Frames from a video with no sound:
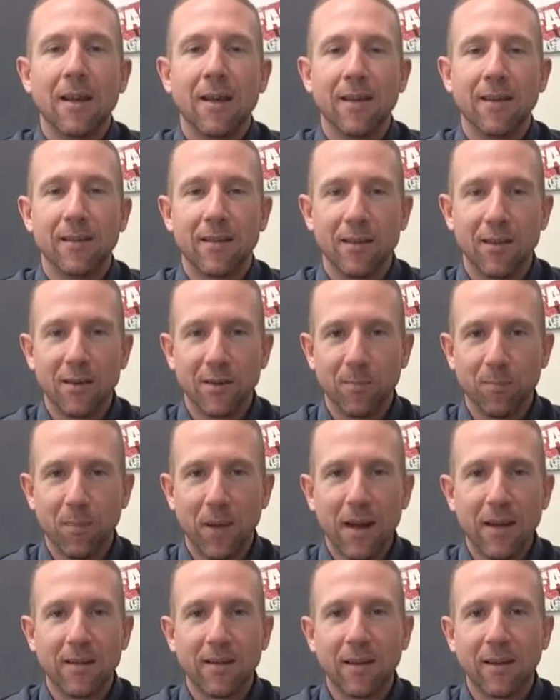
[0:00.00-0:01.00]
is to just
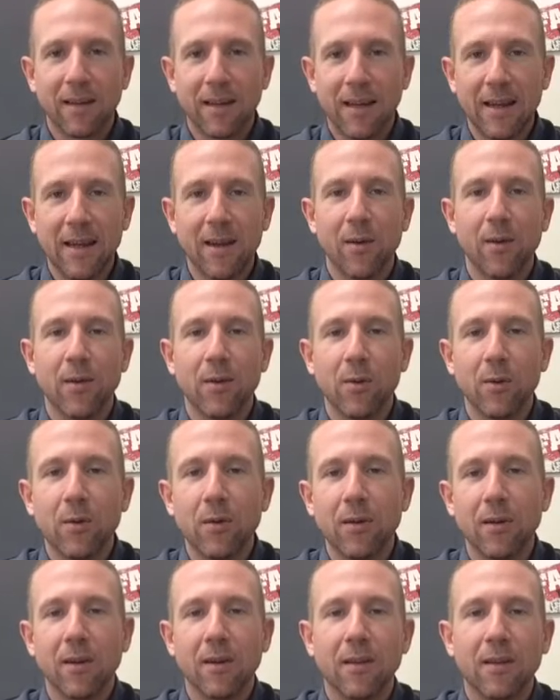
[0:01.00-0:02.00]
basically
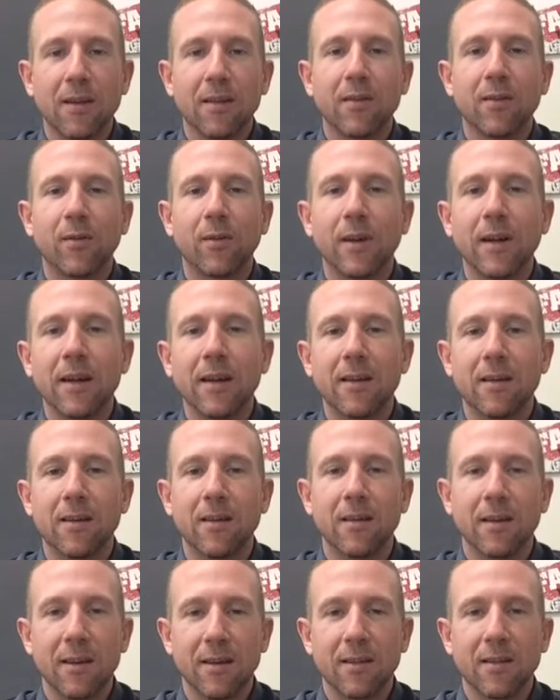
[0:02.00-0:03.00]
introduce you to these 3
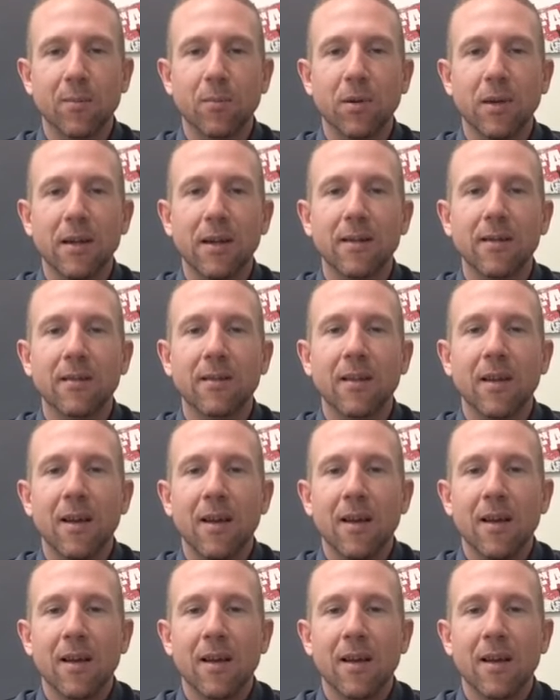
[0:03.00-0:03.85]
disciplines,